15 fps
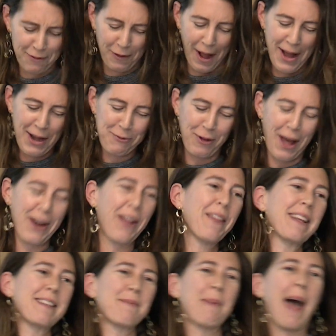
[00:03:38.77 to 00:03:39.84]
I've got, I've got all
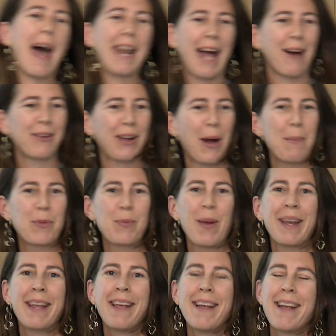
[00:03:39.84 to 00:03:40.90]
these bad outcomes.
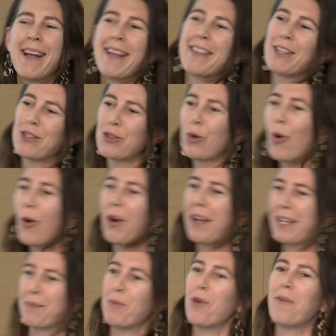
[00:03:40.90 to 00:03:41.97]
But the
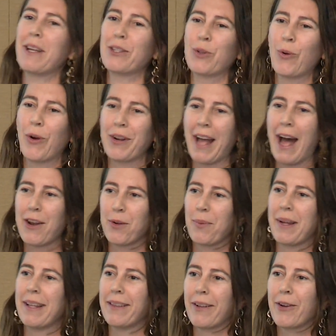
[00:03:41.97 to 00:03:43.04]
story is moving toward how do
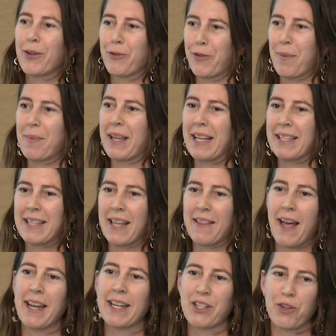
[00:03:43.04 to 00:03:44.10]
we learn from these and
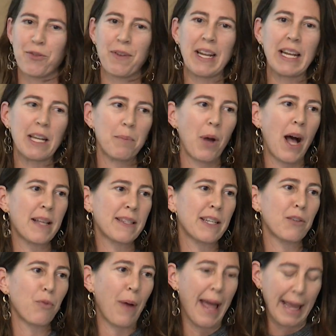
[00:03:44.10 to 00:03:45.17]
then intervene in
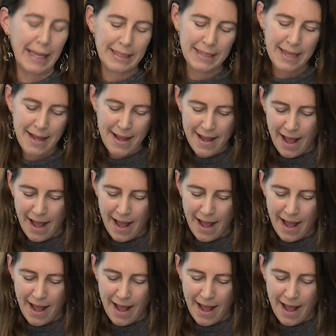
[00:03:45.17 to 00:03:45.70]
positive ways.